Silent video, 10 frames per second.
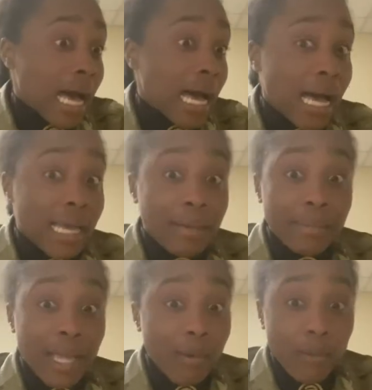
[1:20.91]
I am
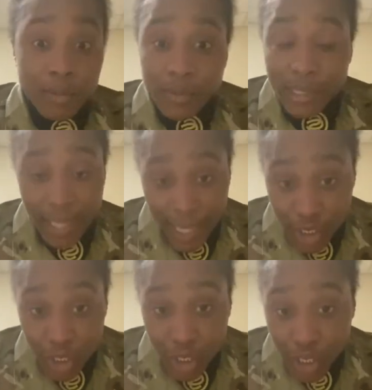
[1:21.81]
not one with
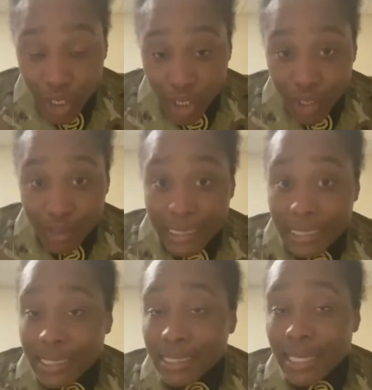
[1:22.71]
nature.
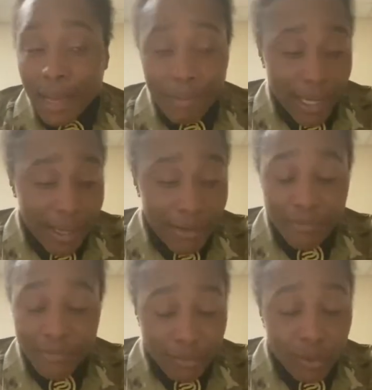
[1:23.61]
It's not my
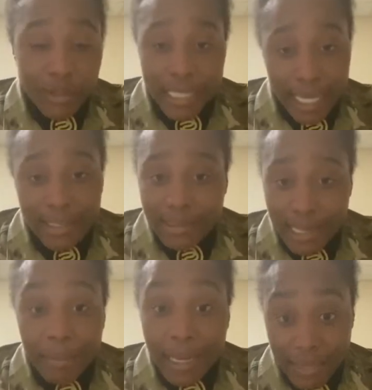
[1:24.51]
forte. It's
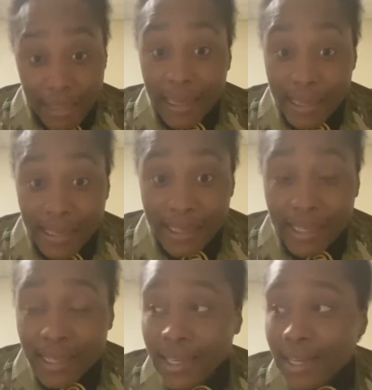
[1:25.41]
not my thing.
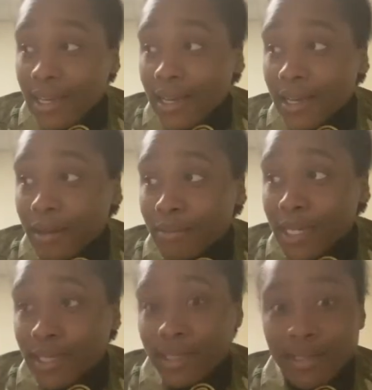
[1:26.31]

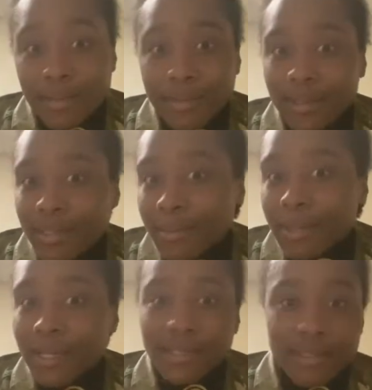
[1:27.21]
And it's something that I'm
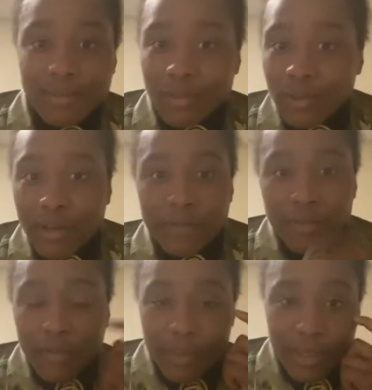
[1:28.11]
not accustomed to. I've
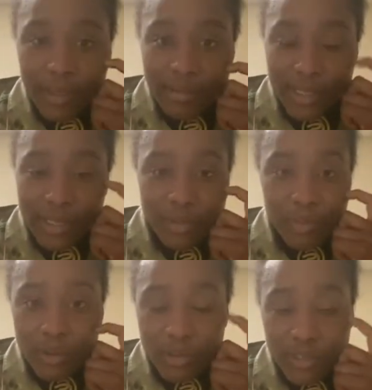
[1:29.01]
never been
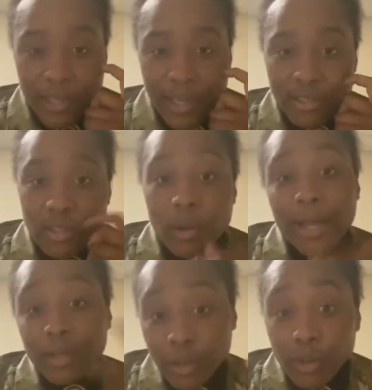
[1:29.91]
exposed to that. So I
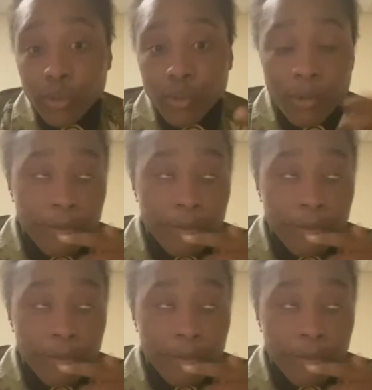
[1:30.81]
knew